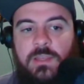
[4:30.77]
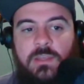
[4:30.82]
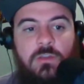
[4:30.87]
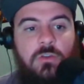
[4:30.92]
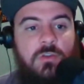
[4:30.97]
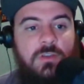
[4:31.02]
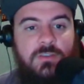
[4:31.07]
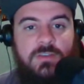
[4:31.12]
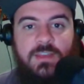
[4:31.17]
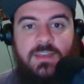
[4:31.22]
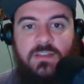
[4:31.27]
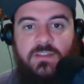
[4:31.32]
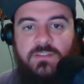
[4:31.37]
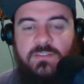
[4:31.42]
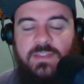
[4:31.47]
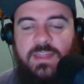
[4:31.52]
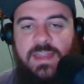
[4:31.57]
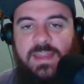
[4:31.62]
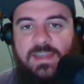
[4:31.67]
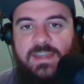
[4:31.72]
You can
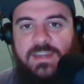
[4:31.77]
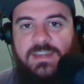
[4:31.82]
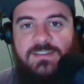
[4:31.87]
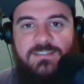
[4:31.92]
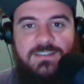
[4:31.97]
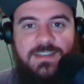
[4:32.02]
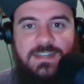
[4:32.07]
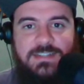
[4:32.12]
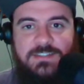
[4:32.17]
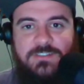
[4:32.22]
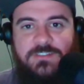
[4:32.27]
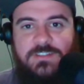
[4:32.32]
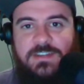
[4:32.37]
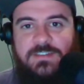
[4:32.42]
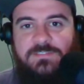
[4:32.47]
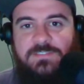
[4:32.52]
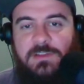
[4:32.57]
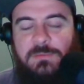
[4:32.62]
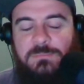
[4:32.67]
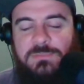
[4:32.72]
tell that he's got those
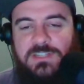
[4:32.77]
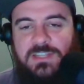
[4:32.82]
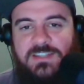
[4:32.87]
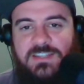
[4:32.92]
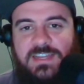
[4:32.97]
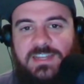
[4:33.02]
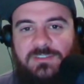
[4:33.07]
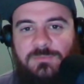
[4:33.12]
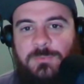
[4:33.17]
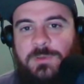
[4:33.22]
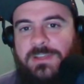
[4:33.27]
NFL bloodlines.